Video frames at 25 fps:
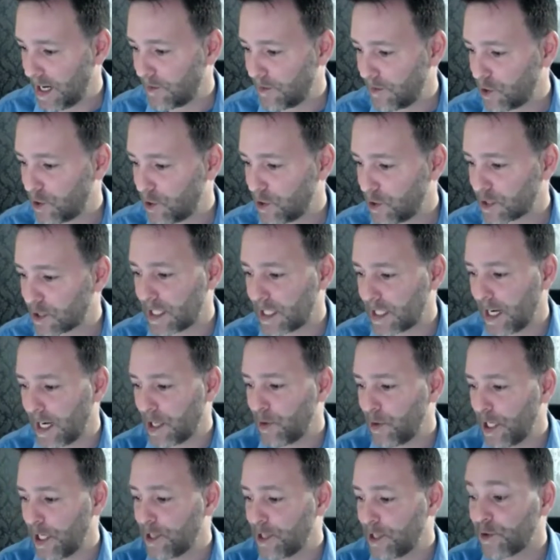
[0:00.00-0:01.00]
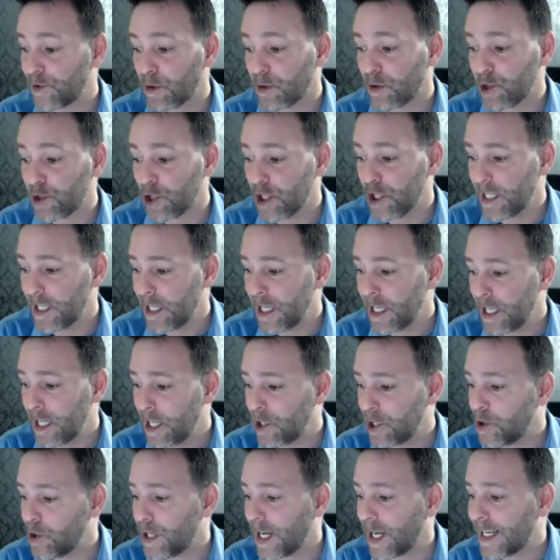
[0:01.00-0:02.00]
I've got a question from Julie.
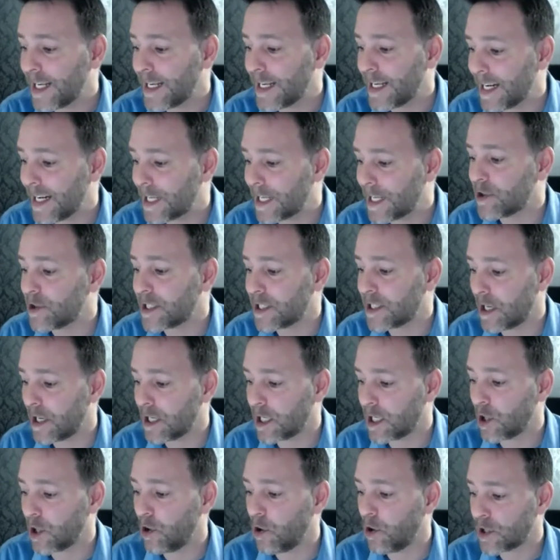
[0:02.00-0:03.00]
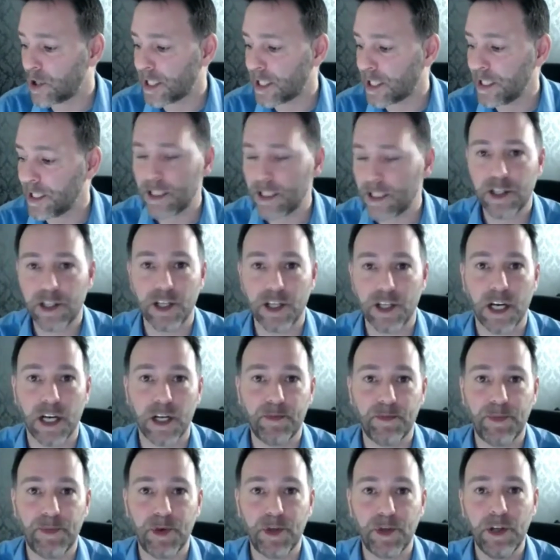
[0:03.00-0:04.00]
Could I narrow the target audience to
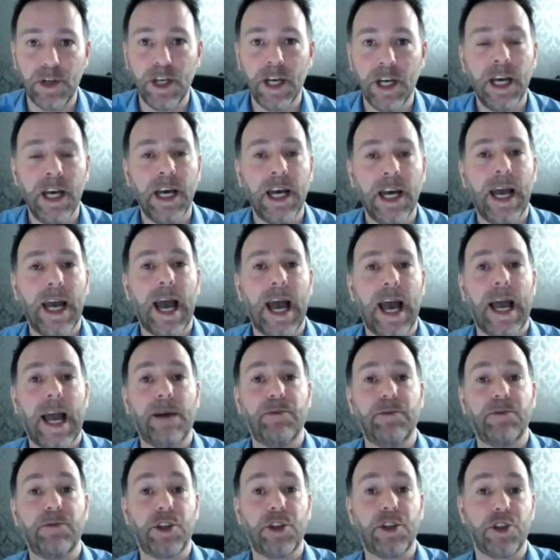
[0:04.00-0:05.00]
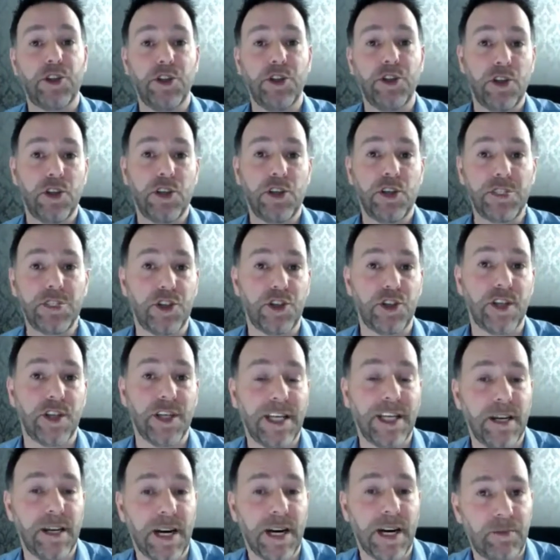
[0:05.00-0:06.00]
young people? So you're talking,
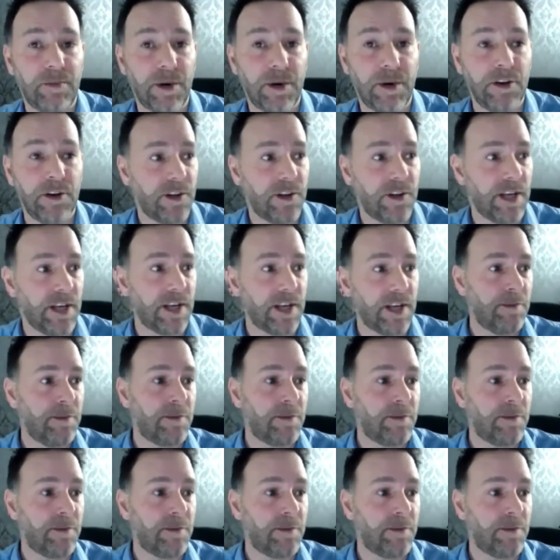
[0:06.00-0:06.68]
Julie, about